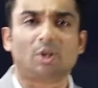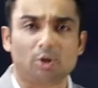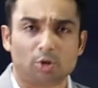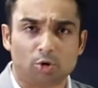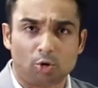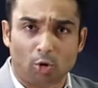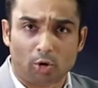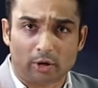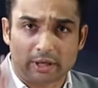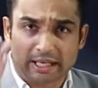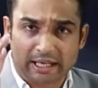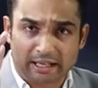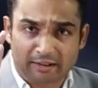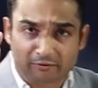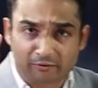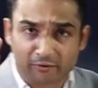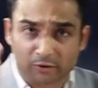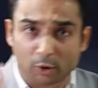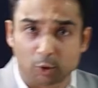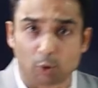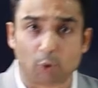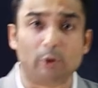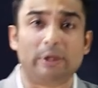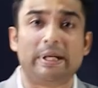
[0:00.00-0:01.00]
So, if
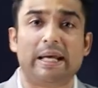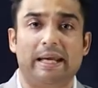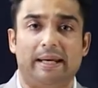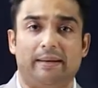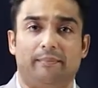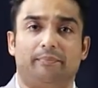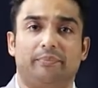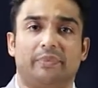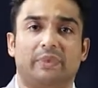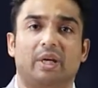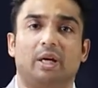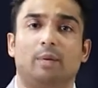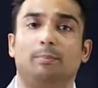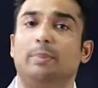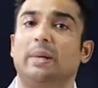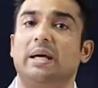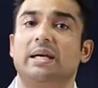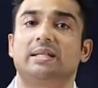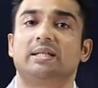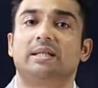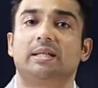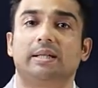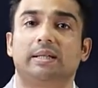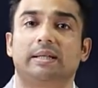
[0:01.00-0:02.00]
today a
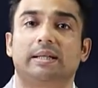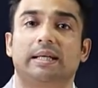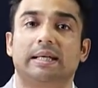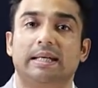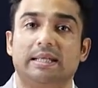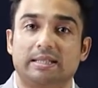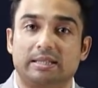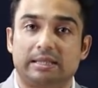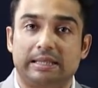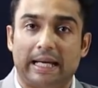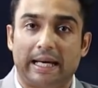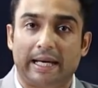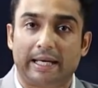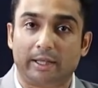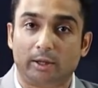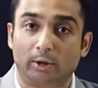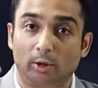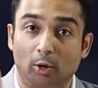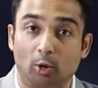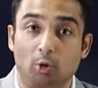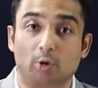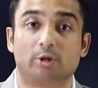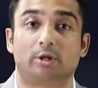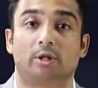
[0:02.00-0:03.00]
patient is
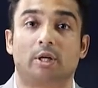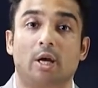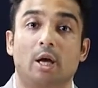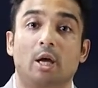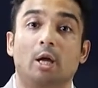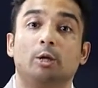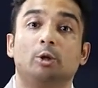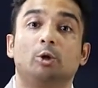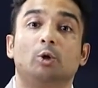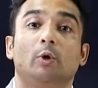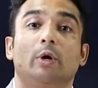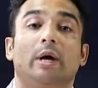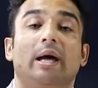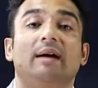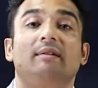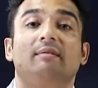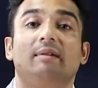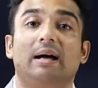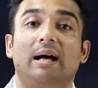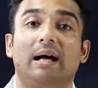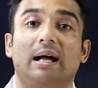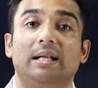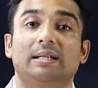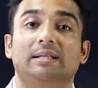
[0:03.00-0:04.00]
diagnosed to have
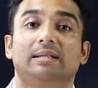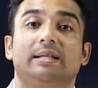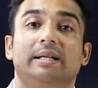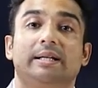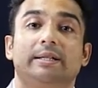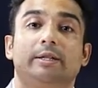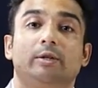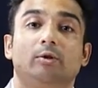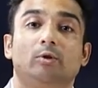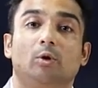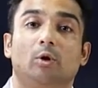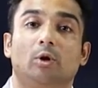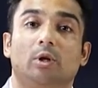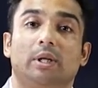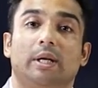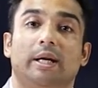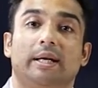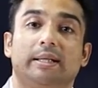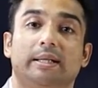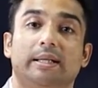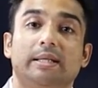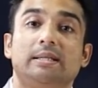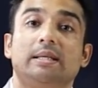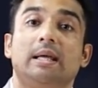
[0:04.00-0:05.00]
ulcerative
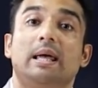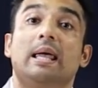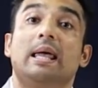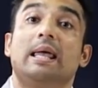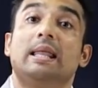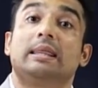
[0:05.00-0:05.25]
colitis,